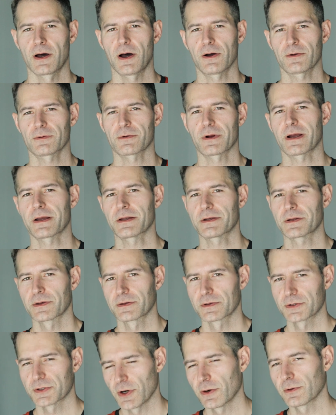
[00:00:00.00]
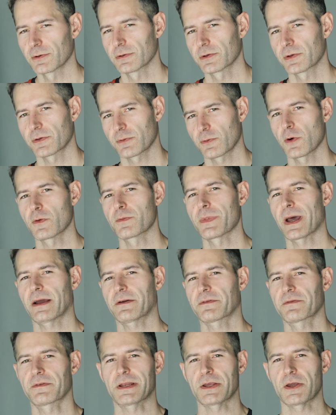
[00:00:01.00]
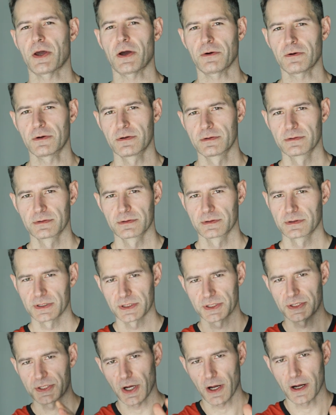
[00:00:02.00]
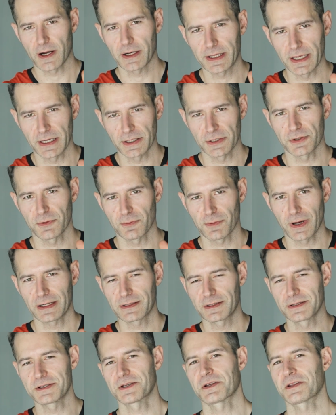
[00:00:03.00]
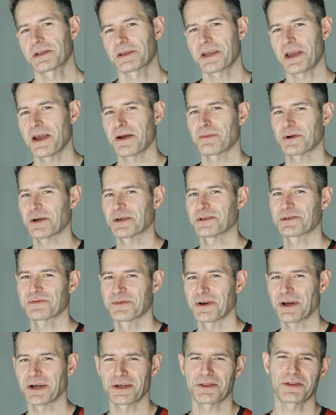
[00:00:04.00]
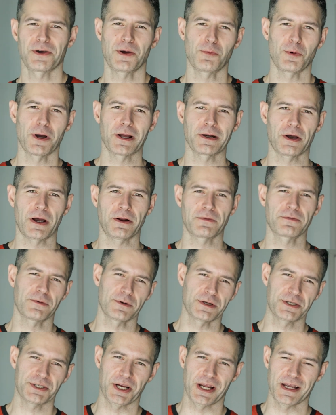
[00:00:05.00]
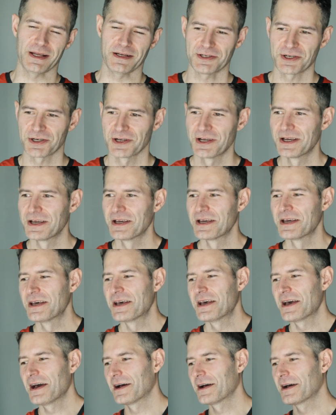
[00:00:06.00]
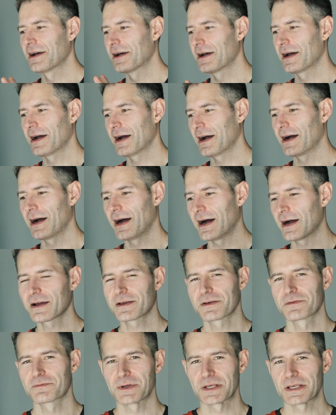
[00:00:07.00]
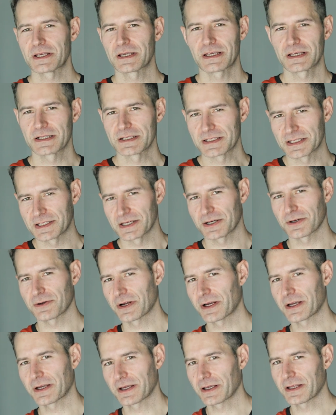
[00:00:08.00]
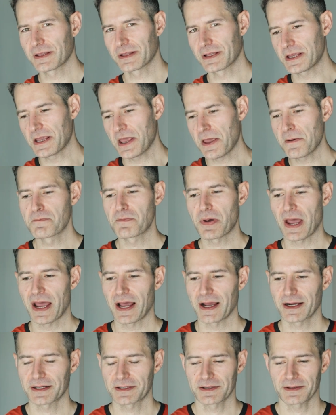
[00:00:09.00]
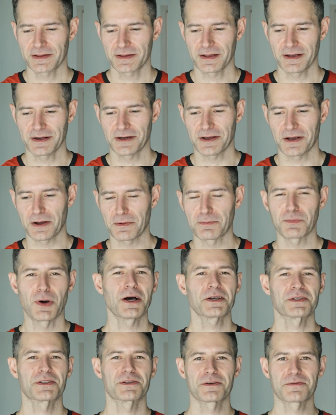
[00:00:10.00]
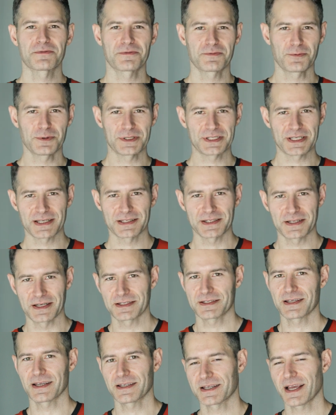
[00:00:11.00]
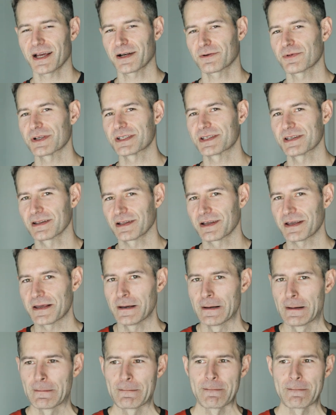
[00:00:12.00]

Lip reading: All right, total throwback video. Talking directly to the camera. It's fun. I thought, why not for a change? I have been considering the impact that positive resistance has had recently